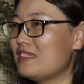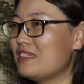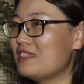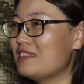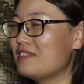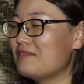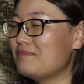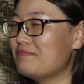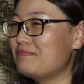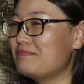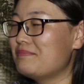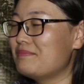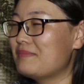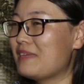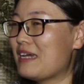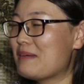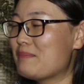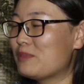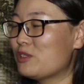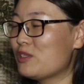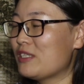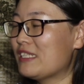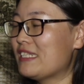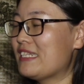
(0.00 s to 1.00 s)

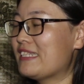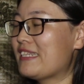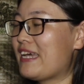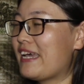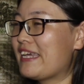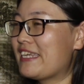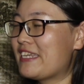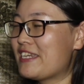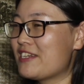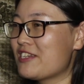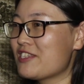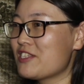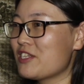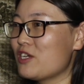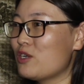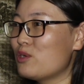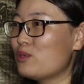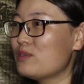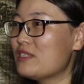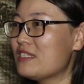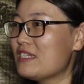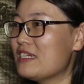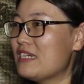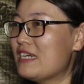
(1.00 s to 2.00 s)
I'm 29 years
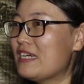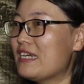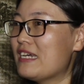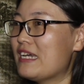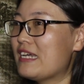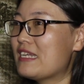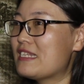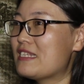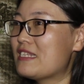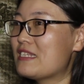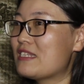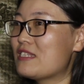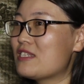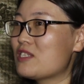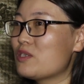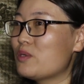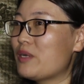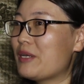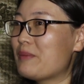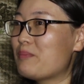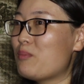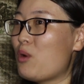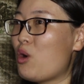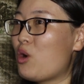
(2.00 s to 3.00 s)
old. It's
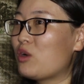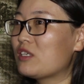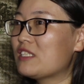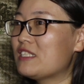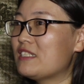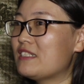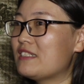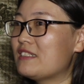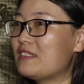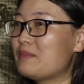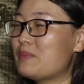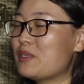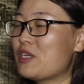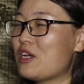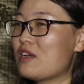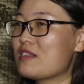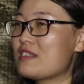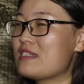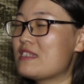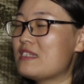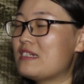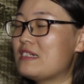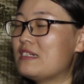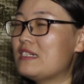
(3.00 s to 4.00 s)
so important
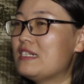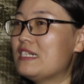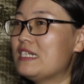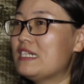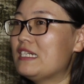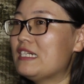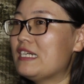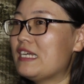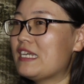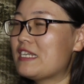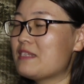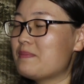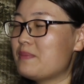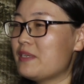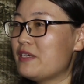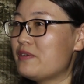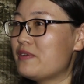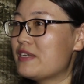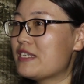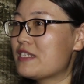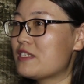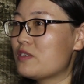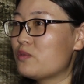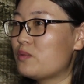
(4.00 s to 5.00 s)
because the
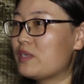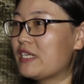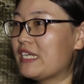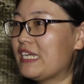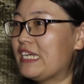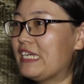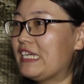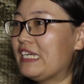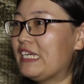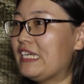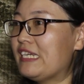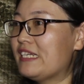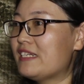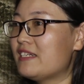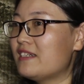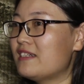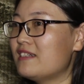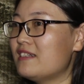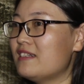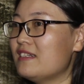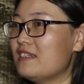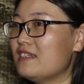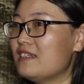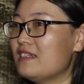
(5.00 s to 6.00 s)
experience working
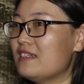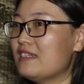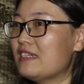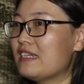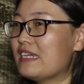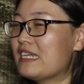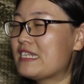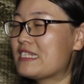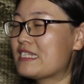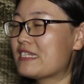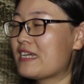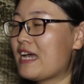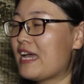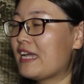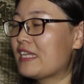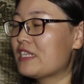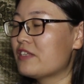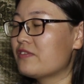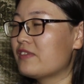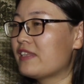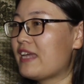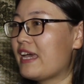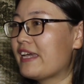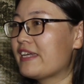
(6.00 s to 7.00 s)
here is
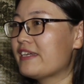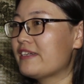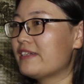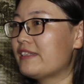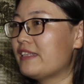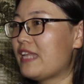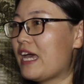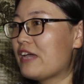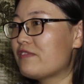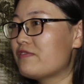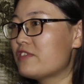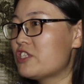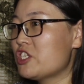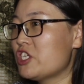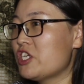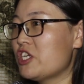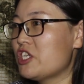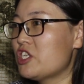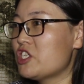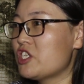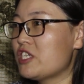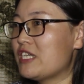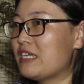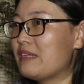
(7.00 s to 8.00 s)
kind of like
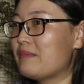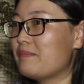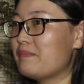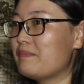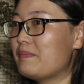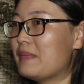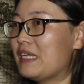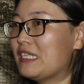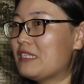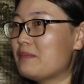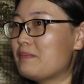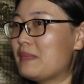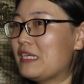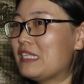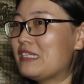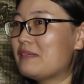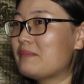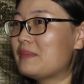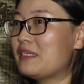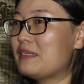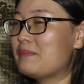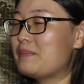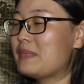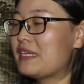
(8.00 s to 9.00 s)
life-changing. It made
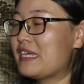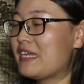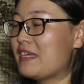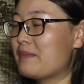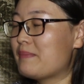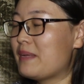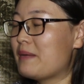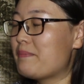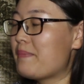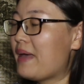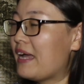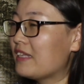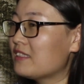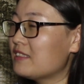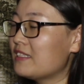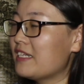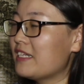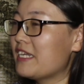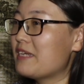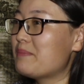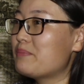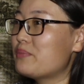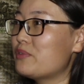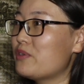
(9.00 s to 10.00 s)
me become a better
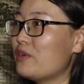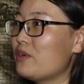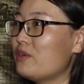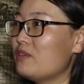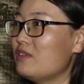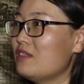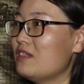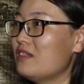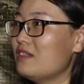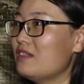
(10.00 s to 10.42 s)
April.